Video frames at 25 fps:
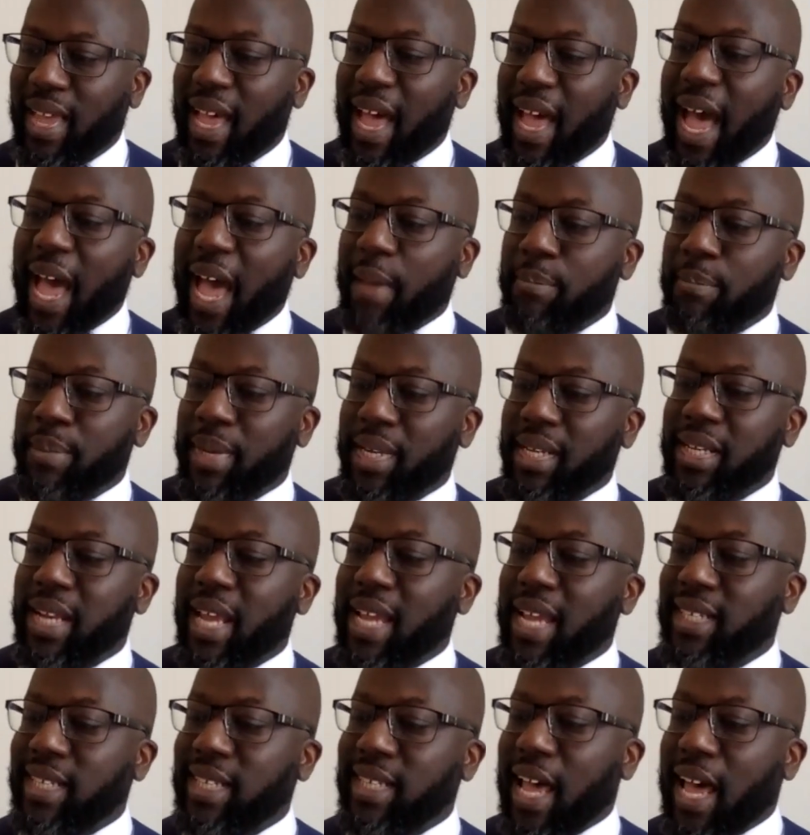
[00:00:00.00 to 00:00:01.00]
At
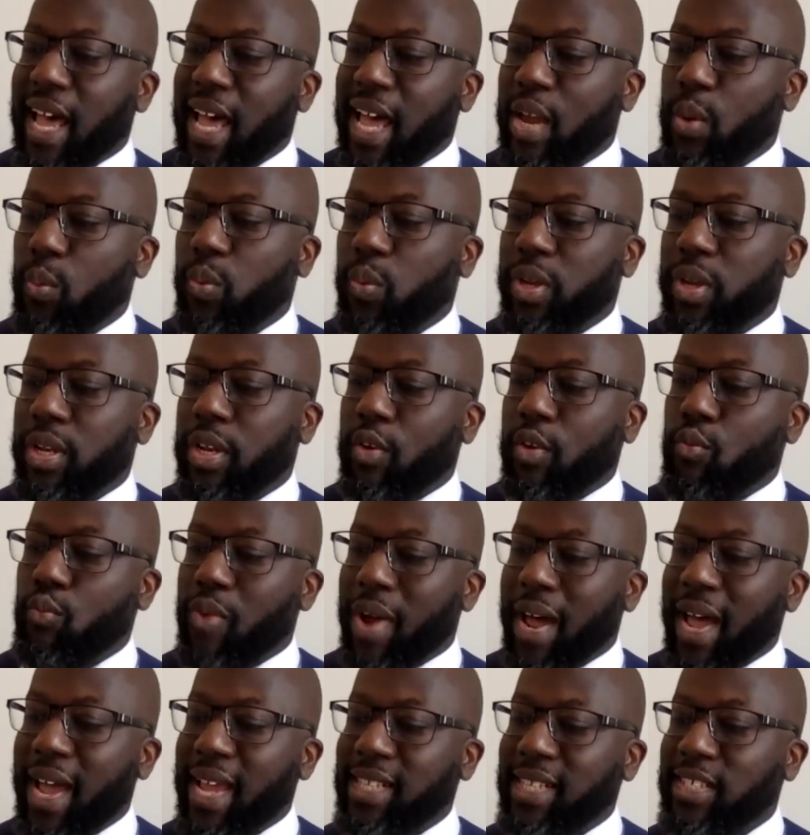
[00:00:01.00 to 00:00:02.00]
midnight, I will
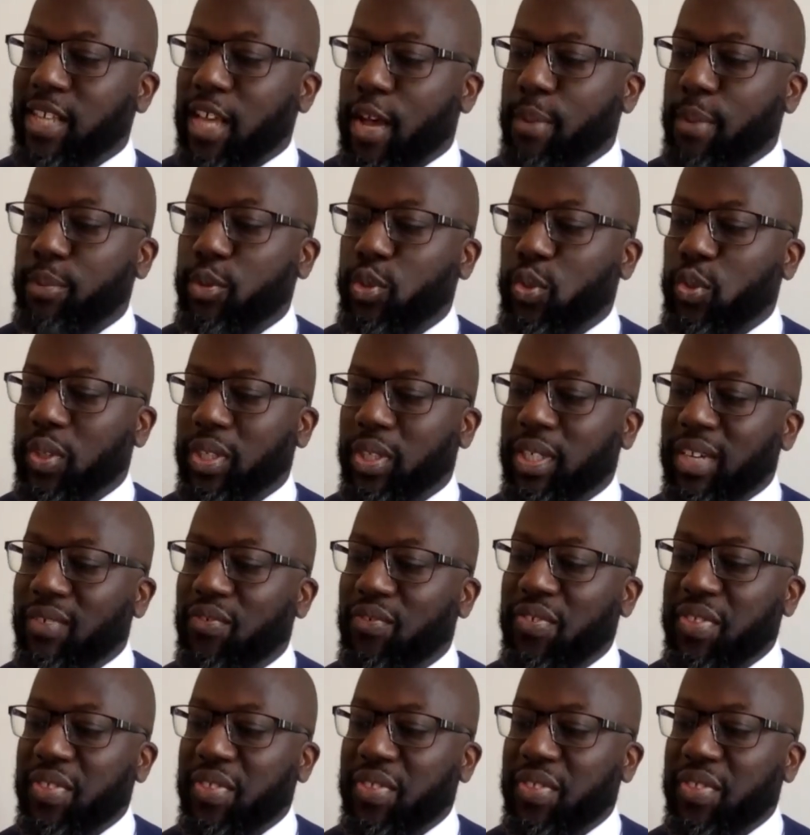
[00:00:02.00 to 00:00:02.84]
rise up to give